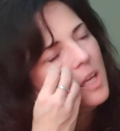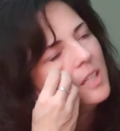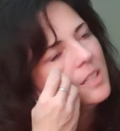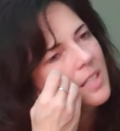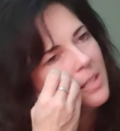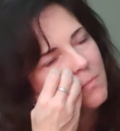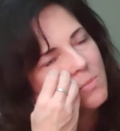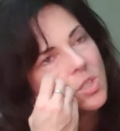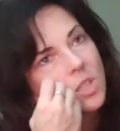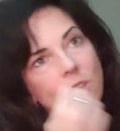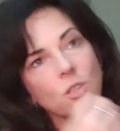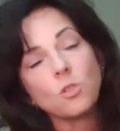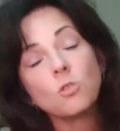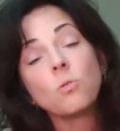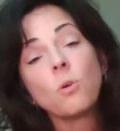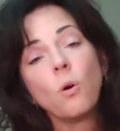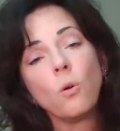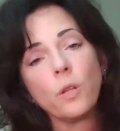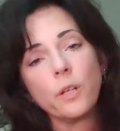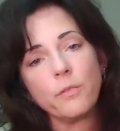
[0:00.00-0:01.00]
It seems to
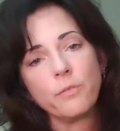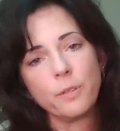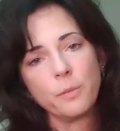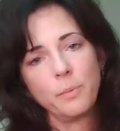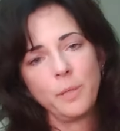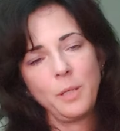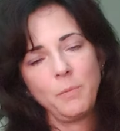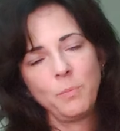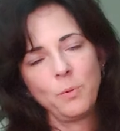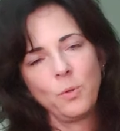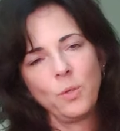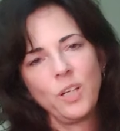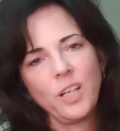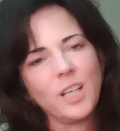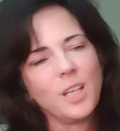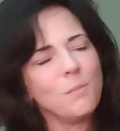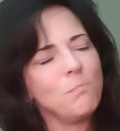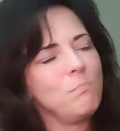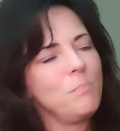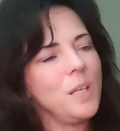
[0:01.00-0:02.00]
control it for people. And
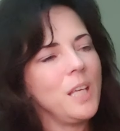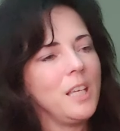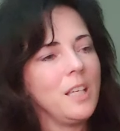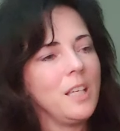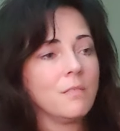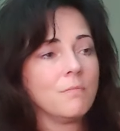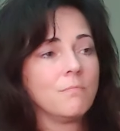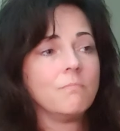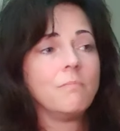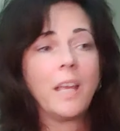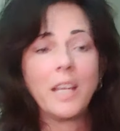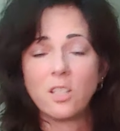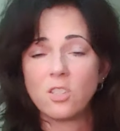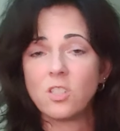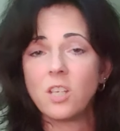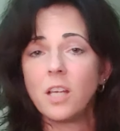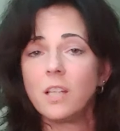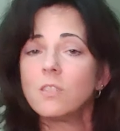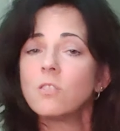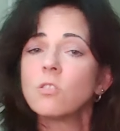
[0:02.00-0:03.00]
it can make
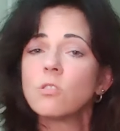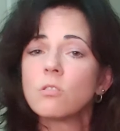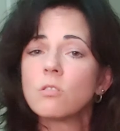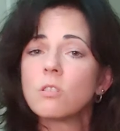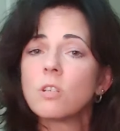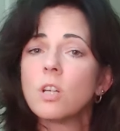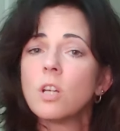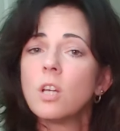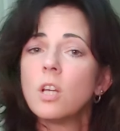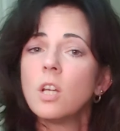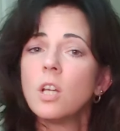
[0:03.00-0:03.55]
sense.